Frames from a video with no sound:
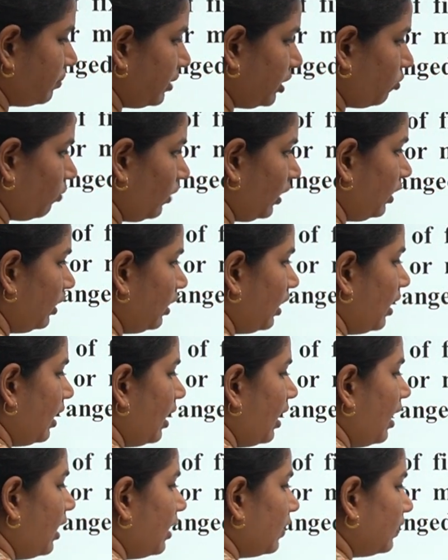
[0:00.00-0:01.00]
between,
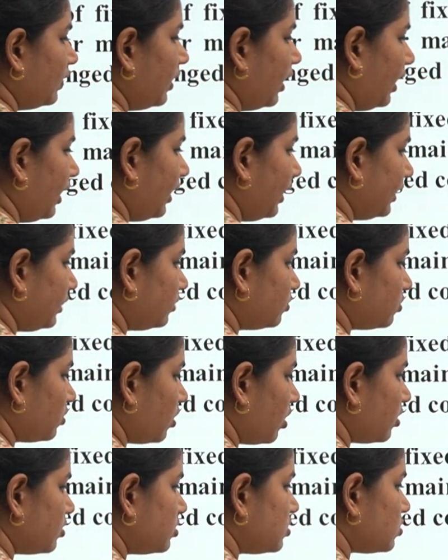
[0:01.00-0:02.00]
the
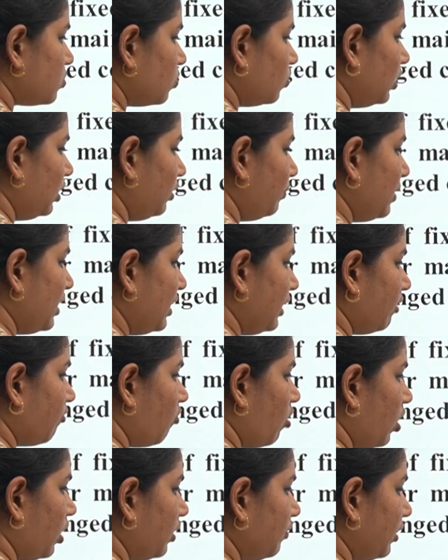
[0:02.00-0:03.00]
electrons will be
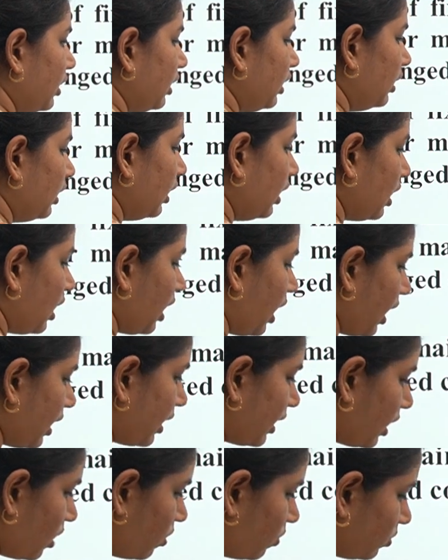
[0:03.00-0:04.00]
revolving
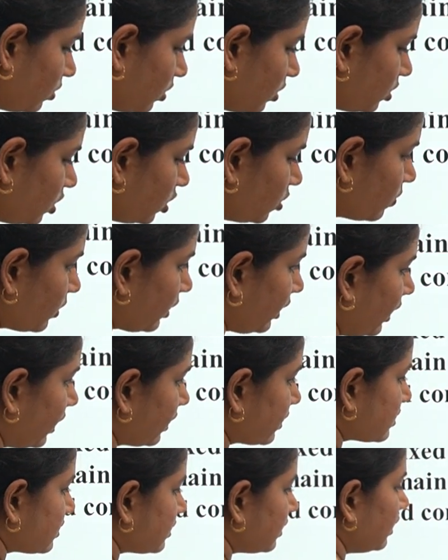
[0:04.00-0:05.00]
around the
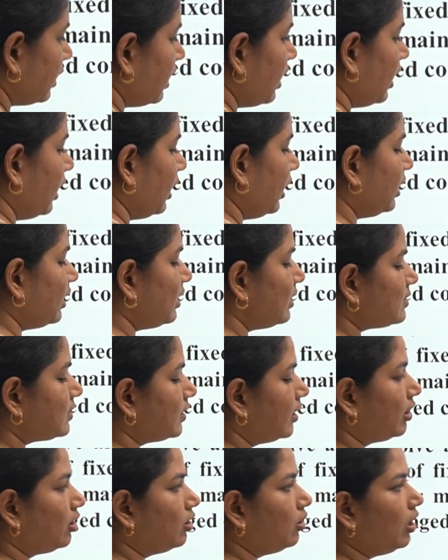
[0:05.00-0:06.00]
nucleus in a
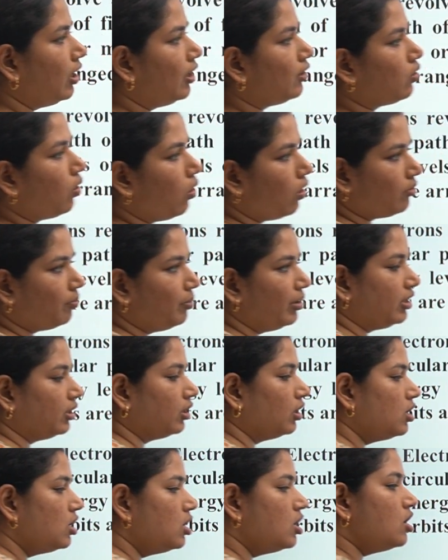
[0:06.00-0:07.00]
circular orbit.
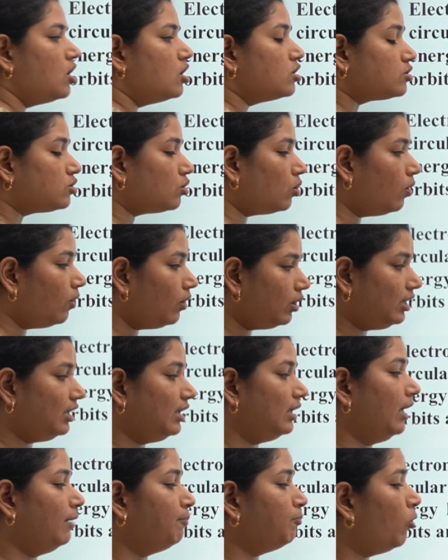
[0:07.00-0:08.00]
So
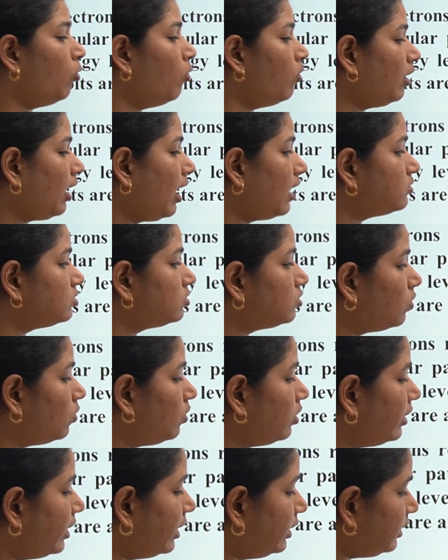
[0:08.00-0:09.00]
Bohr has
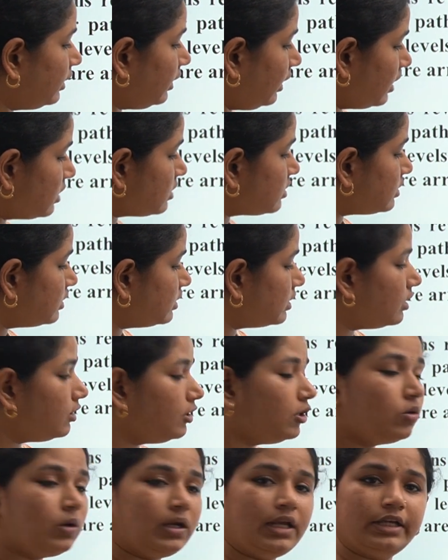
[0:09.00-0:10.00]
told that yes, the
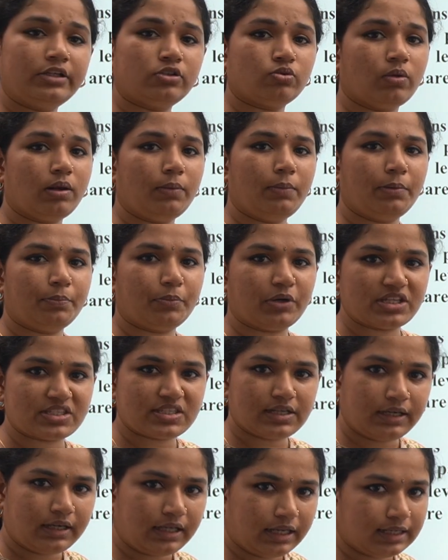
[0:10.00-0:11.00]
nucleus will be
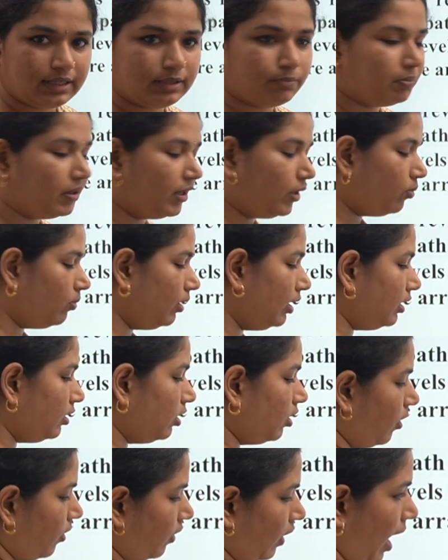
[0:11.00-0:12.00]
present in between
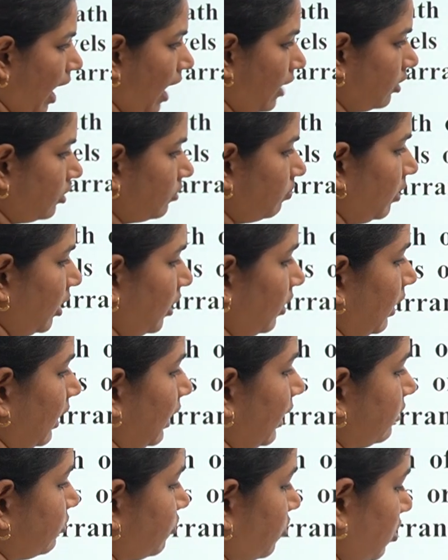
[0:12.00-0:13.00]
your atom and
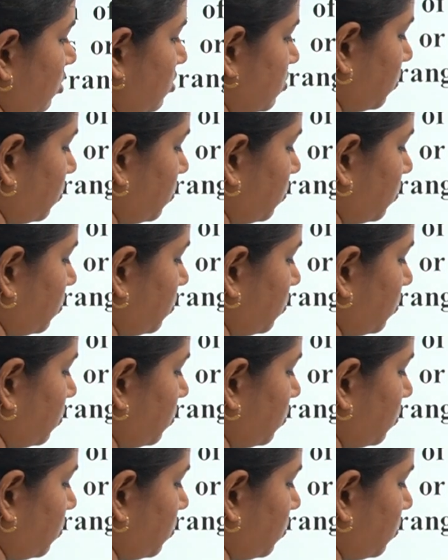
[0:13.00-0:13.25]
electrons